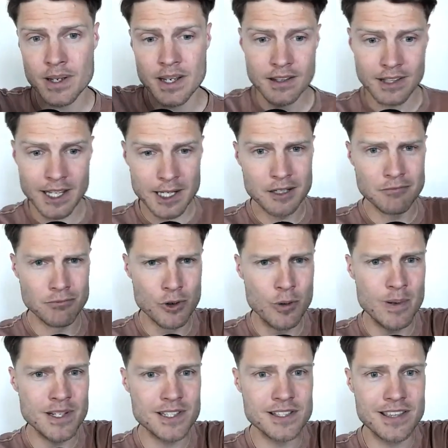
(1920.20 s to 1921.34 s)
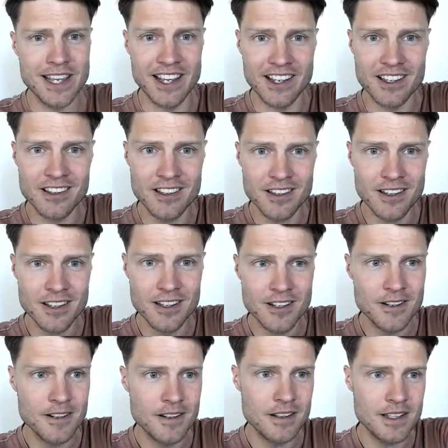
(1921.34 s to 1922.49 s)
Like Ruben's thing,
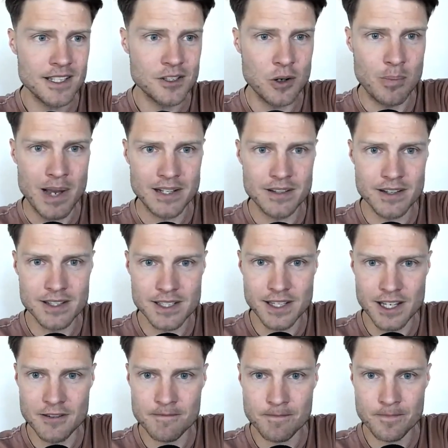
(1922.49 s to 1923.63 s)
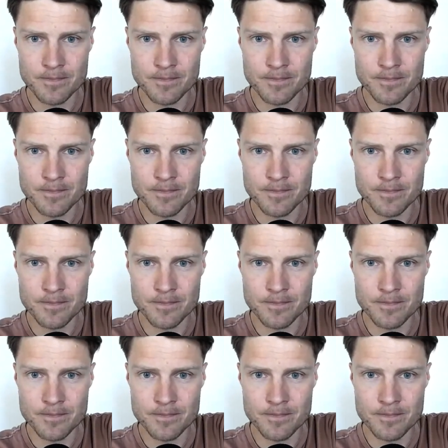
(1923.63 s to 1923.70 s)
let's go back to this again.